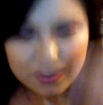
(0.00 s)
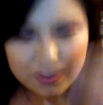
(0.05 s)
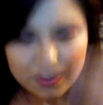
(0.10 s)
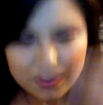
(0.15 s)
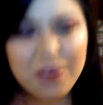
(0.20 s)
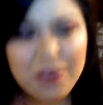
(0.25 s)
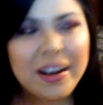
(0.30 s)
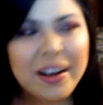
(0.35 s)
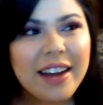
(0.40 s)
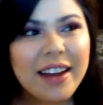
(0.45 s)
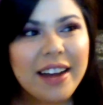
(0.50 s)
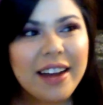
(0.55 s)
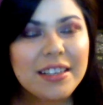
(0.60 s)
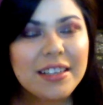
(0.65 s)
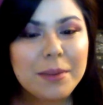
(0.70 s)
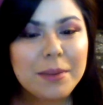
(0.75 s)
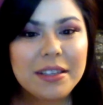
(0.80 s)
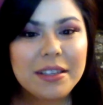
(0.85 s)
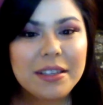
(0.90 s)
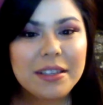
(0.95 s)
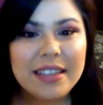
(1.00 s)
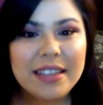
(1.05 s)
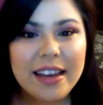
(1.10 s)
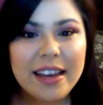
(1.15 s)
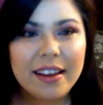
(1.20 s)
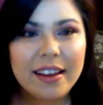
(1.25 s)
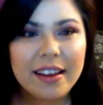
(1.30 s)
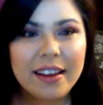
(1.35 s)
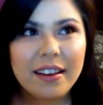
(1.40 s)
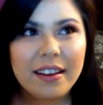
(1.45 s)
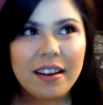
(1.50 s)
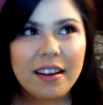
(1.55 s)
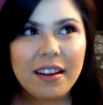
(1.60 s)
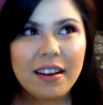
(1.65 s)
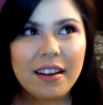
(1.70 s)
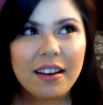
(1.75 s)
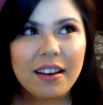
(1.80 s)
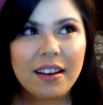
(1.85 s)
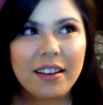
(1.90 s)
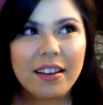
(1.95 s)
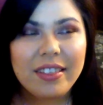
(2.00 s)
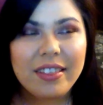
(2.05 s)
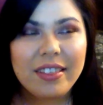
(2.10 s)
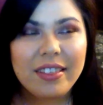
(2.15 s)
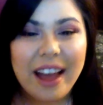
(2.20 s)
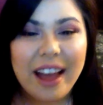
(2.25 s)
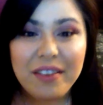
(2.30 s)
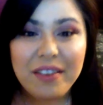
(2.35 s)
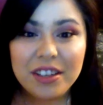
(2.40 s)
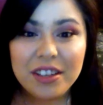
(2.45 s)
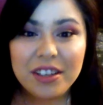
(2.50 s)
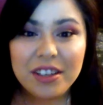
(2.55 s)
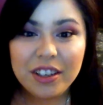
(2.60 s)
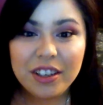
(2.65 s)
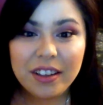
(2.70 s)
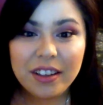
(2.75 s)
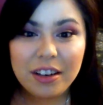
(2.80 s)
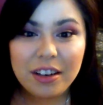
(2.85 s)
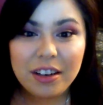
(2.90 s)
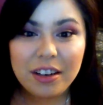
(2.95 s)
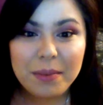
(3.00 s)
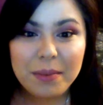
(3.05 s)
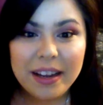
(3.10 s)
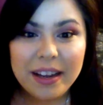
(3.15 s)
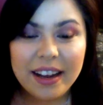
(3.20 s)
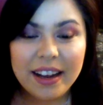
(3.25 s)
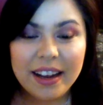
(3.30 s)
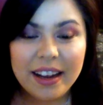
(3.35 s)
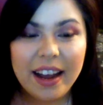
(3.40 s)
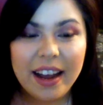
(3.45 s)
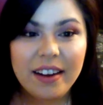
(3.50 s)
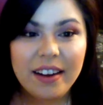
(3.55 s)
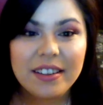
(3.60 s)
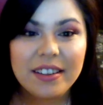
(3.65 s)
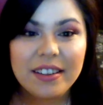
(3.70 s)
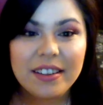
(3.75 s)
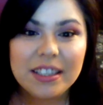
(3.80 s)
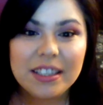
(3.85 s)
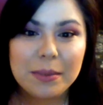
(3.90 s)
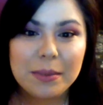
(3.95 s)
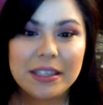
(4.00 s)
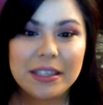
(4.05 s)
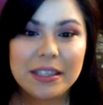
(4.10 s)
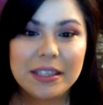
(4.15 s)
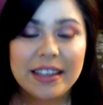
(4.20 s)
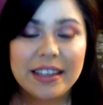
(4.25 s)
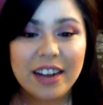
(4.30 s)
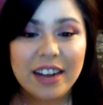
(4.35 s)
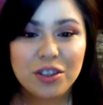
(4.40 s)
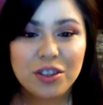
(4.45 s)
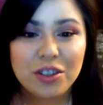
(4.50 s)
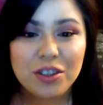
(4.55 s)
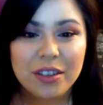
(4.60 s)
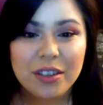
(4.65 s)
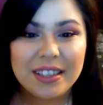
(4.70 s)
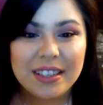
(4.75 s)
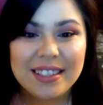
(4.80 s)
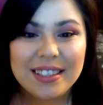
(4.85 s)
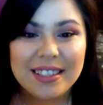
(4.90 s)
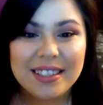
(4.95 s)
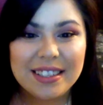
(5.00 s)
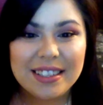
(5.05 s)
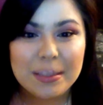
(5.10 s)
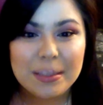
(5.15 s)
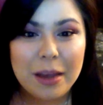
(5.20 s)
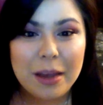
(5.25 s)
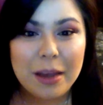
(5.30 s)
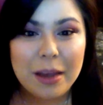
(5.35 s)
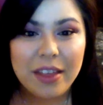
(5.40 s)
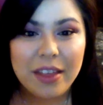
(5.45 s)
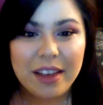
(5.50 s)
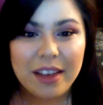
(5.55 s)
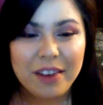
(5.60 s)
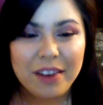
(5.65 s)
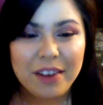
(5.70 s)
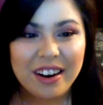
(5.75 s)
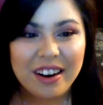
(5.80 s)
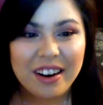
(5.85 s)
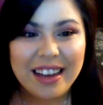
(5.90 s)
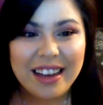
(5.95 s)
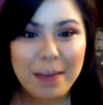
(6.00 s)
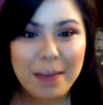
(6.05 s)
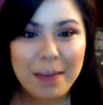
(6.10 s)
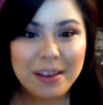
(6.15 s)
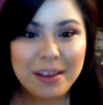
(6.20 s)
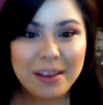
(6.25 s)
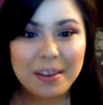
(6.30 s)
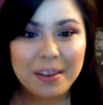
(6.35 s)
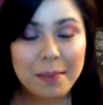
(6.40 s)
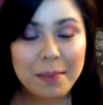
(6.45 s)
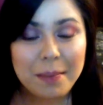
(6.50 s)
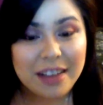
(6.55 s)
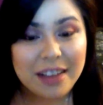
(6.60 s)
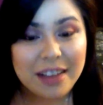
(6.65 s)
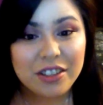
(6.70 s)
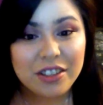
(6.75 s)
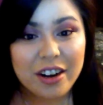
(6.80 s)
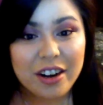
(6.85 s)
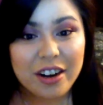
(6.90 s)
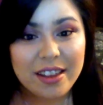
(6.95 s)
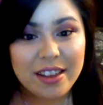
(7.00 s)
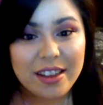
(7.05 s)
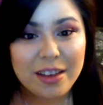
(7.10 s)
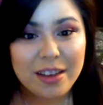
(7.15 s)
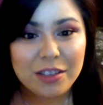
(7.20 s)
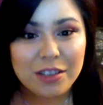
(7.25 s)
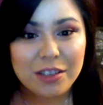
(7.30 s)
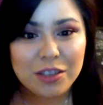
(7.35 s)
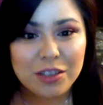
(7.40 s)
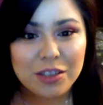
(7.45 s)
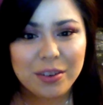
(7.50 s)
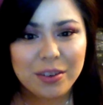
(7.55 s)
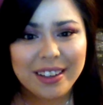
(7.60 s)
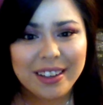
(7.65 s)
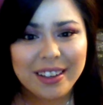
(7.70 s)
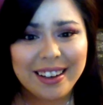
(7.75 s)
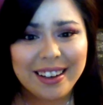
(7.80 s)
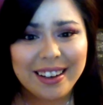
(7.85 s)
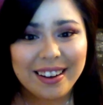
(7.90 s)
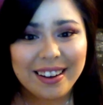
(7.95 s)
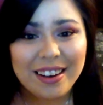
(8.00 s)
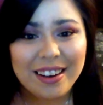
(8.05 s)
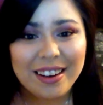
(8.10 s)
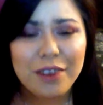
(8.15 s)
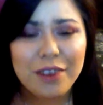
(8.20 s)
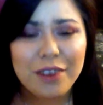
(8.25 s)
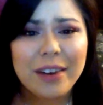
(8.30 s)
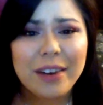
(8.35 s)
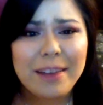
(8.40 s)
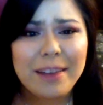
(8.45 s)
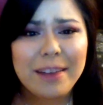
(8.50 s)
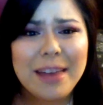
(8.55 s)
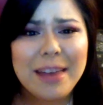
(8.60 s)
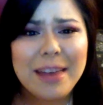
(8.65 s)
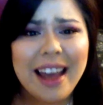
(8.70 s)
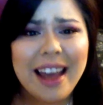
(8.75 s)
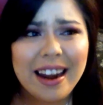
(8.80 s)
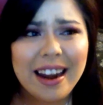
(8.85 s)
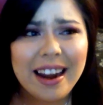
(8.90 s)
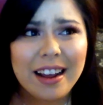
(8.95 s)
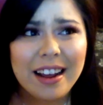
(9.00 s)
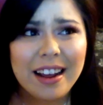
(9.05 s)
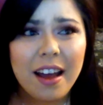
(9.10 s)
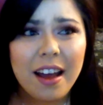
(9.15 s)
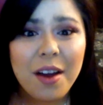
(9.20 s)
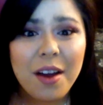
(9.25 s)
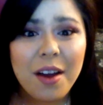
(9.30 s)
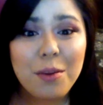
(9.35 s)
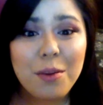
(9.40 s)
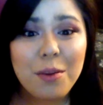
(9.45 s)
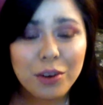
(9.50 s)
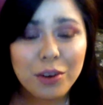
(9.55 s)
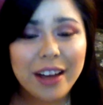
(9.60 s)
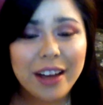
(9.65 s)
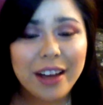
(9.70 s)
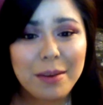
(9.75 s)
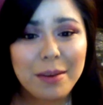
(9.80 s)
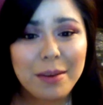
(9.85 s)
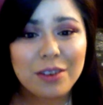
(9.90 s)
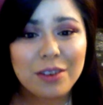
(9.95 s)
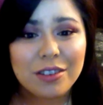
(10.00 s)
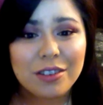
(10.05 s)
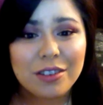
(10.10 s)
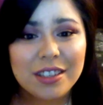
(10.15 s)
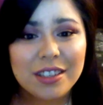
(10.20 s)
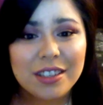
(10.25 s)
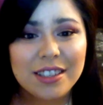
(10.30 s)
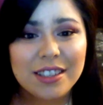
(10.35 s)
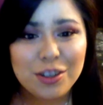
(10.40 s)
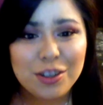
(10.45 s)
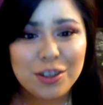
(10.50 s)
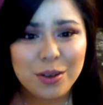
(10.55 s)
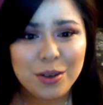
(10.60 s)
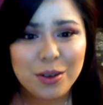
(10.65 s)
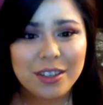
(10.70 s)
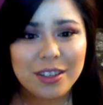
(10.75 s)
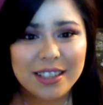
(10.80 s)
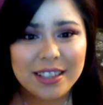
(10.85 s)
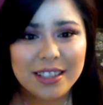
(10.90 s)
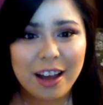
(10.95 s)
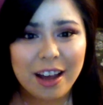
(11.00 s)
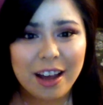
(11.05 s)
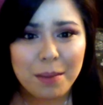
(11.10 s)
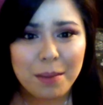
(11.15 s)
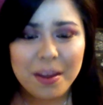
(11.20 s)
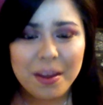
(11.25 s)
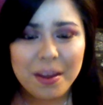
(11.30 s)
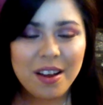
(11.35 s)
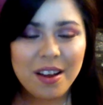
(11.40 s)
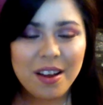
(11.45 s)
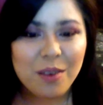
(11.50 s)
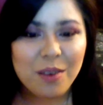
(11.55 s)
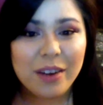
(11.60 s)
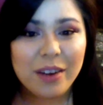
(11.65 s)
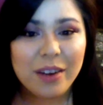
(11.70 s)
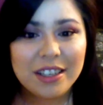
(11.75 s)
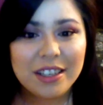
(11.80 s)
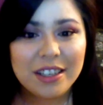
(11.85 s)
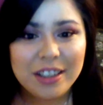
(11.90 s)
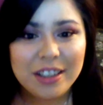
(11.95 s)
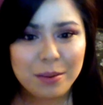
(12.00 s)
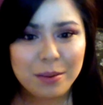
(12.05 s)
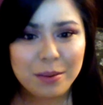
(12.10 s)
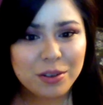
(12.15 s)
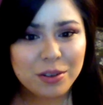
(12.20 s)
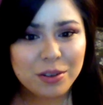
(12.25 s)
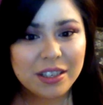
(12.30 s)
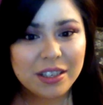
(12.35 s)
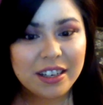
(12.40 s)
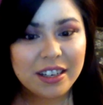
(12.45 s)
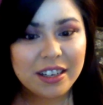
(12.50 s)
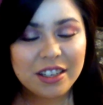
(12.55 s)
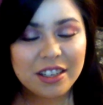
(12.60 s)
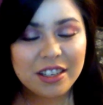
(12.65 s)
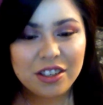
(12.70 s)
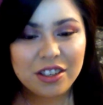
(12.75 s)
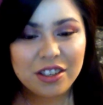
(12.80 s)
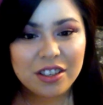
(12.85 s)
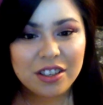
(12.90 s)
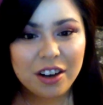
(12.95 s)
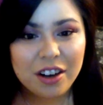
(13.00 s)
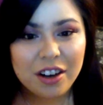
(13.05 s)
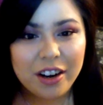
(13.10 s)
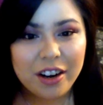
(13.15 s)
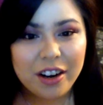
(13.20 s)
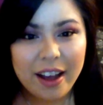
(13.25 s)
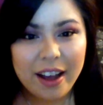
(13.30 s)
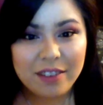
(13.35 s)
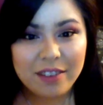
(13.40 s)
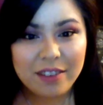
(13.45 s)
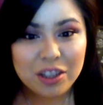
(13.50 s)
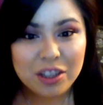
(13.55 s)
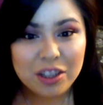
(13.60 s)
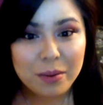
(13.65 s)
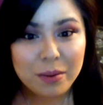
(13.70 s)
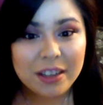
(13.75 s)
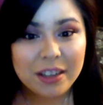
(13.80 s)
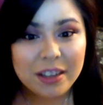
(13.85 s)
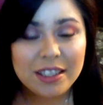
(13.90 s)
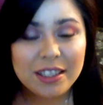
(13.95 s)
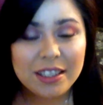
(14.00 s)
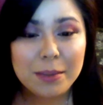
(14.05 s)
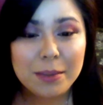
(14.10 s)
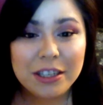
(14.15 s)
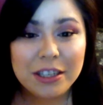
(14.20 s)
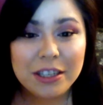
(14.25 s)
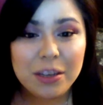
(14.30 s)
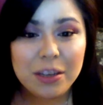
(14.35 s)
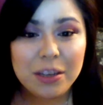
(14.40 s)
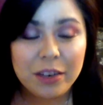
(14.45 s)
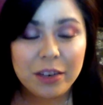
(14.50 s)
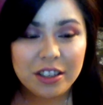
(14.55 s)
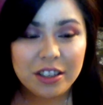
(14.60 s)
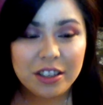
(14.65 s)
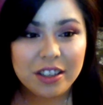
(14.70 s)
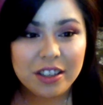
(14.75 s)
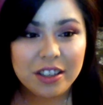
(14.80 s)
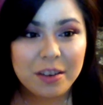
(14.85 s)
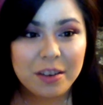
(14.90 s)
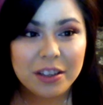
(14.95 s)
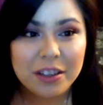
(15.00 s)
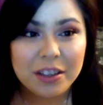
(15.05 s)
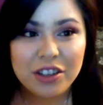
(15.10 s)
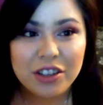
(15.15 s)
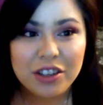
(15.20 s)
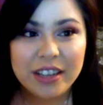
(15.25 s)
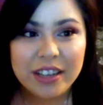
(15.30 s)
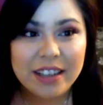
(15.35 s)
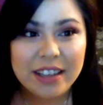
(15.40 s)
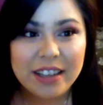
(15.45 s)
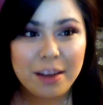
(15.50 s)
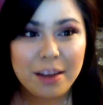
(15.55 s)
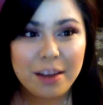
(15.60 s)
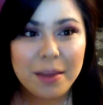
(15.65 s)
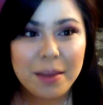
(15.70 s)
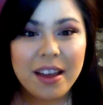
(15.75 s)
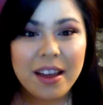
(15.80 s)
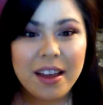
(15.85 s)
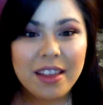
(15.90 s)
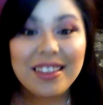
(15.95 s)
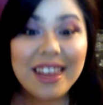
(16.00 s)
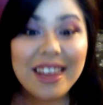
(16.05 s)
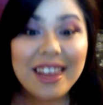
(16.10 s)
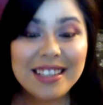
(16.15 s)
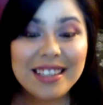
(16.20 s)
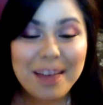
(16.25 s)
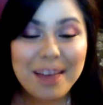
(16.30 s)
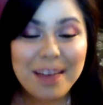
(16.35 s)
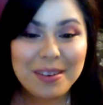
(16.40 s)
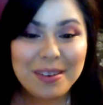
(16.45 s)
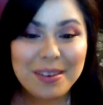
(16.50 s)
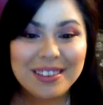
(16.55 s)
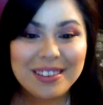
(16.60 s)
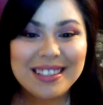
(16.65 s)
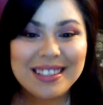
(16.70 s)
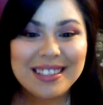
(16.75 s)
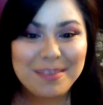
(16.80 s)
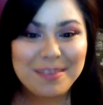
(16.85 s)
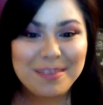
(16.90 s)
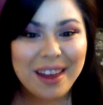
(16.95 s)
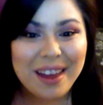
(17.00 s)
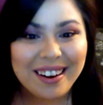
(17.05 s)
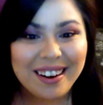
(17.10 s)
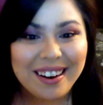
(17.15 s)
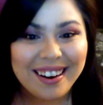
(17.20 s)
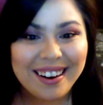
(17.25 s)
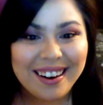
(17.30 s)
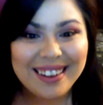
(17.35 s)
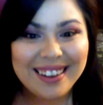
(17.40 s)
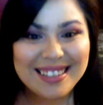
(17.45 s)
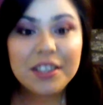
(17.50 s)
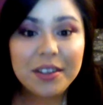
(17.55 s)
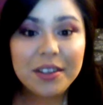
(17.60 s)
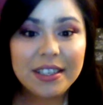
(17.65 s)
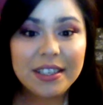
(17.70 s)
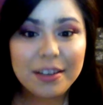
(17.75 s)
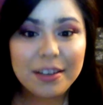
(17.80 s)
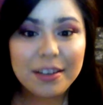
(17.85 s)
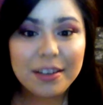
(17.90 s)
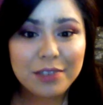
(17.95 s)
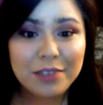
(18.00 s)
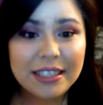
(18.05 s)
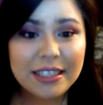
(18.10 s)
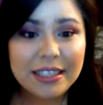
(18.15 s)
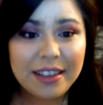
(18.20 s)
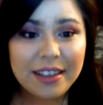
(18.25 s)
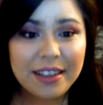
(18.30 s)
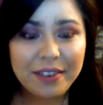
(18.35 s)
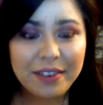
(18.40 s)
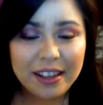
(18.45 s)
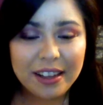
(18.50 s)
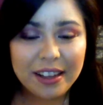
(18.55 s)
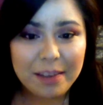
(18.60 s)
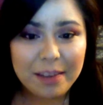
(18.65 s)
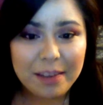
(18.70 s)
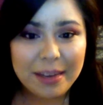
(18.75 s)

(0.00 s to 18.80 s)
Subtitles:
Oh, it kind of smells like lavender a little bit. It just smells natural, and it doesn't smell like very chemically based or anything, which is really good. You don't want to be adding more chemicals to your scalp when shampoos and conditioners already have so much, especially when you're dealing with a dry scalp. The less chemicals, the better. So this stuff was definitely